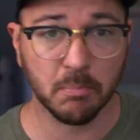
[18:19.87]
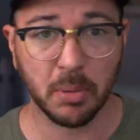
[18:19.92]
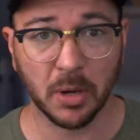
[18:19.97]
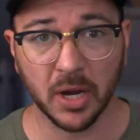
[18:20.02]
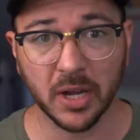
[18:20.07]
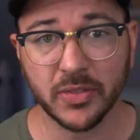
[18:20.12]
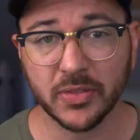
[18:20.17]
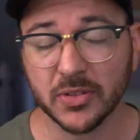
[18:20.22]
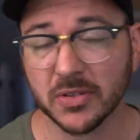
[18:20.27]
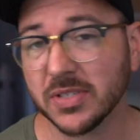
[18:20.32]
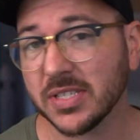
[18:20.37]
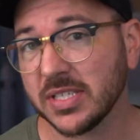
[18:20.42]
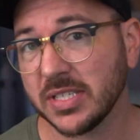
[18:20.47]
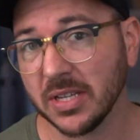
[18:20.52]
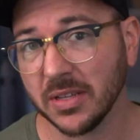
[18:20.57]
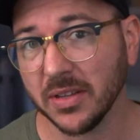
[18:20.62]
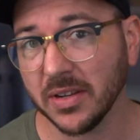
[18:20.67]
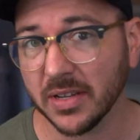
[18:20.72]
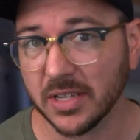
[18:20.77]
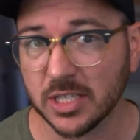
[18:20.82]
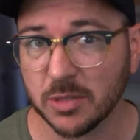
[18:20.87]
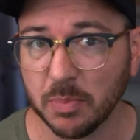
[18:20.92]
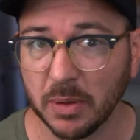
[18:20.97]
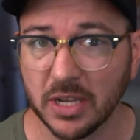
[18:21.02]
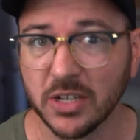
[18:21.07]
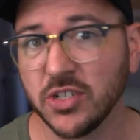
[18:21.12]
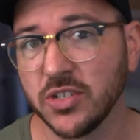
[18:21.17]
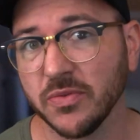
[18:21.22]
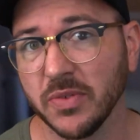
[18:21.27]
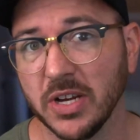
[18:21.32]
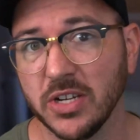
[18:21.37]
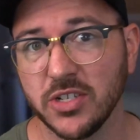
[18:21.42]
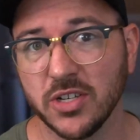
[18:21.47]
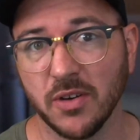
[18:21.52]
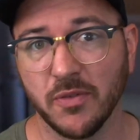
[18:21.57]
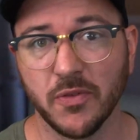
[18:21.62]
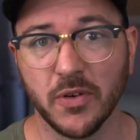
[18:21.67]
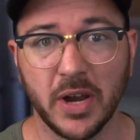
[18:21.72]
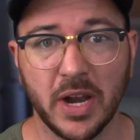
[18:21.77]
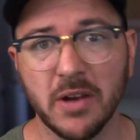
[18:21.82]
But there's still an expansion
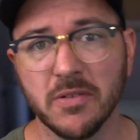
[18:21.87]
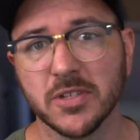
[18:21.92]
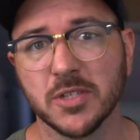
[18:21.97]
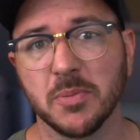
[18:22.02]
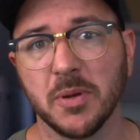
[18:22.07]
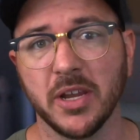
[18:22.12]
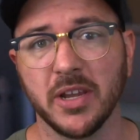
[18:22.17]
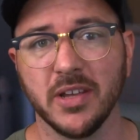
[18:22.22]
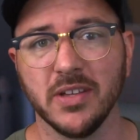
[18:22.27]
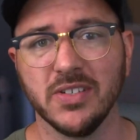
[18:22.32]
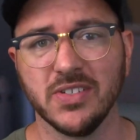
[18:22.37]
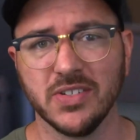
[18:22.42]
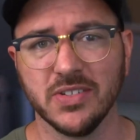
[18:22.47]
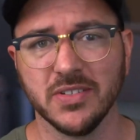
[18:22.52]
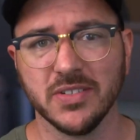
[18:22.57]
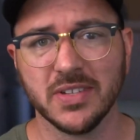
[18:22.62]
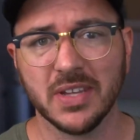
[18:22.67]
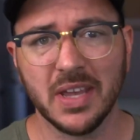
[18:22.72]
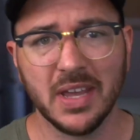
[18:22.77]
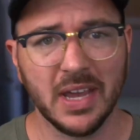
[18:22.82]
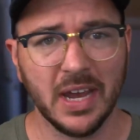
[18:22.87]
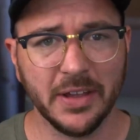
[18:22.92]
ratio for aerospike engines,